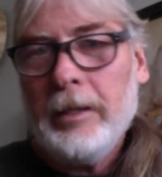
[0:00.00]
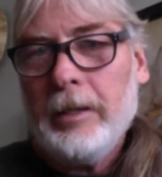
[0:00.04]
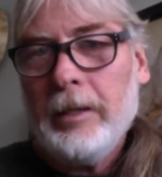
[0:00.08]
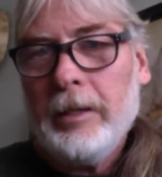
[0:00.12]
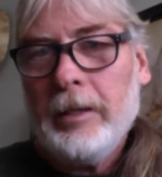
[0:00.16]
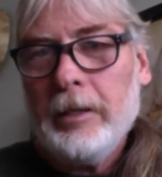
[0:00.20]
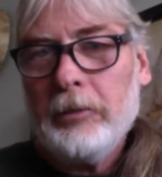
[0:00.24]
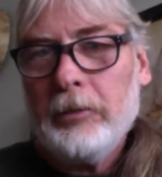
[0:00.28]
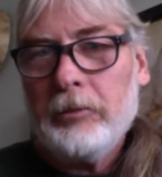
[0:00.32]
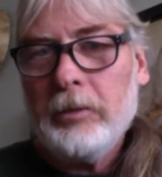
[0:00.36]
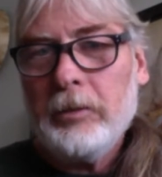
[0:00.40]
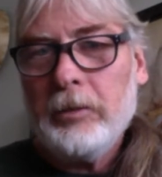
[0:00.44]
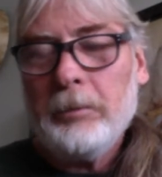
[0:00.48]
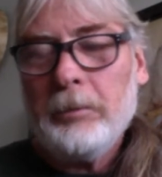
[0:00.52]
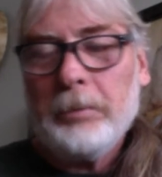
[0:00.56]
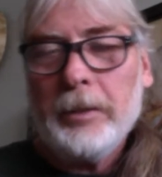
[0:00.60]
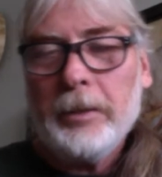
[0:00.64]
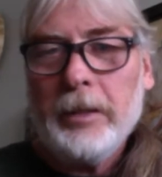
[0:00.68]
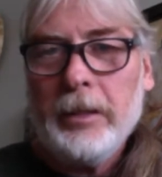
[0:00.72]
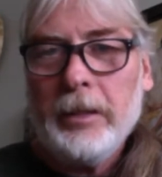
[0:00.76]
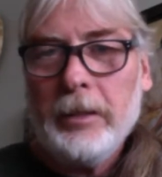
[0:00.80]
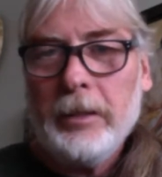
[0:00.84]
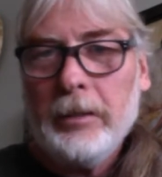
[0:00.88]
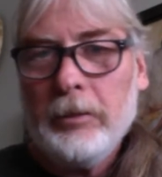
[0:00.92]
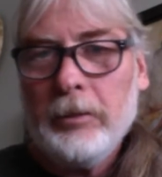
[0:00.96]
is
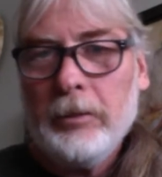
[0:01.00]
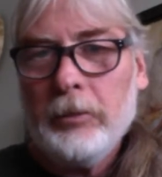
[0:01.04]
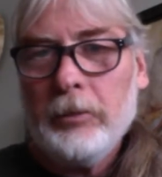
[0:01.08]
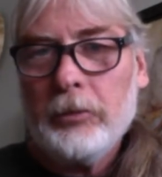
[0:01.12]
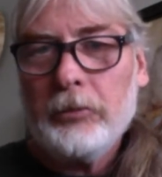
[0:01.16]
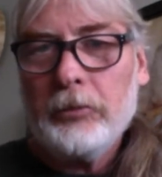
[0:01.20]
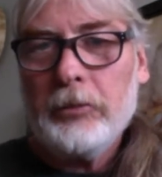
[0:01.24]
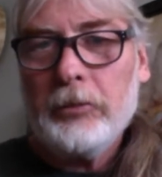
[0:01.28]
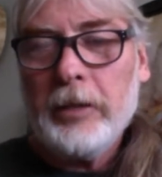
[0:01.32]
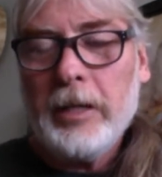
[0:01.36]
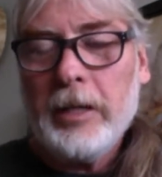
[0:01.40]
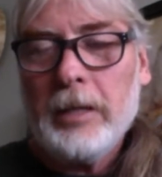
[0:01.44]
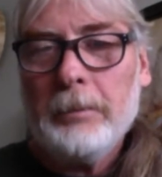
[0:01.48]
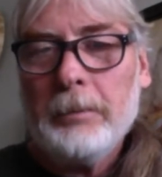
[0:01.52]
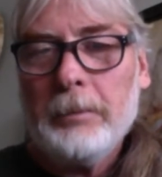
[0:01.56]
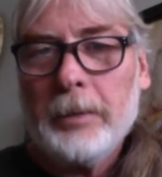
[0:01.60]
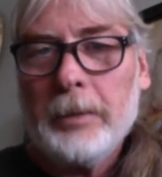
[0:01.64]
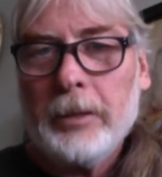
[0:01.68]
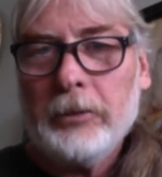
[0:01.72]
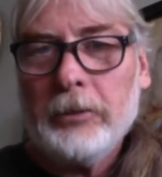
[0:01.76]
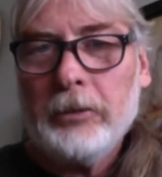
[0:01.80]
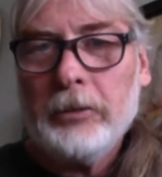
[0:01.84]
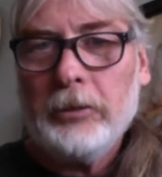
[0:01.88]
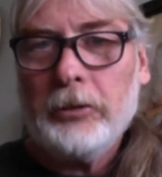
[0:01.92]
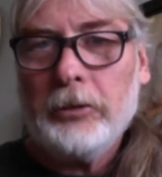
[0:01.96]
simply you're seeing it
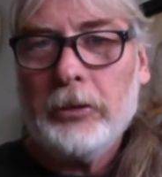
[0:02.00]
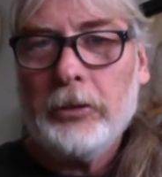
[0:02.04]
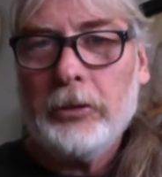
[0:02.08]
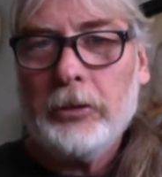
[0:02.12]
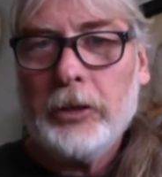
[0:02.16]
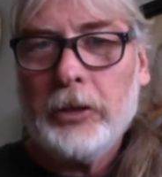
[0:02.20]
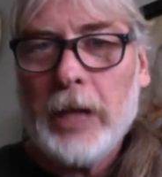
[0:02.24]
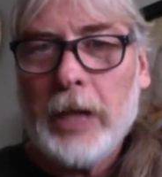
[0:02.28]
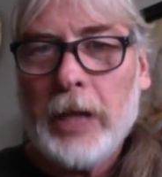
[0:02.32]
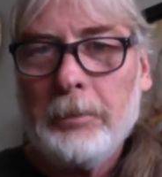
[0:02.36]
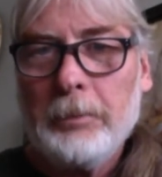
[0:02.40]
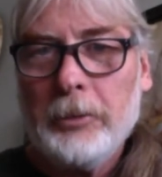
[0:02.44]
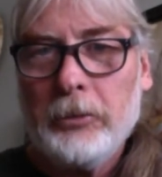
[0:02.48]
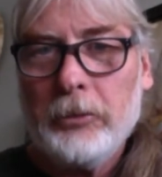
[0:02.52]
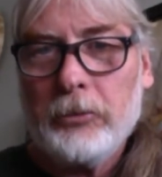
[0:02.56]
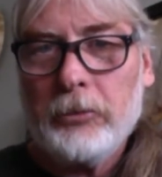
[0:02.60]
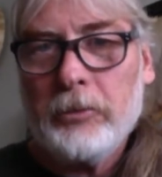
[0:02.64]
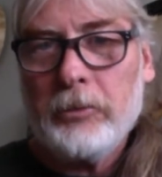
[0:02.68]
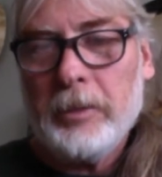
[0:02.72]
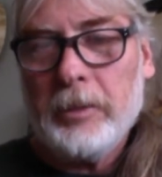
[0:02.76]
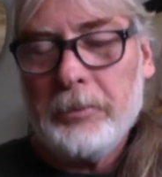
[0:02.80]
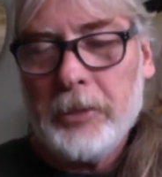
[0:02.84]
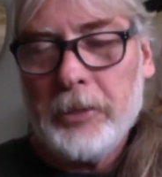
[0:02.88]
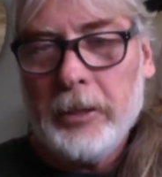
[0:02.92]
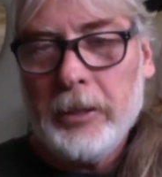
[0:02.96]
because it's your job
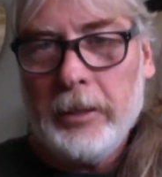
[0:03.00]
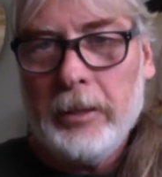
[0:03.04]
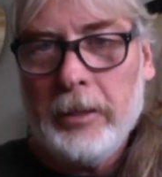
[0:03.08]
description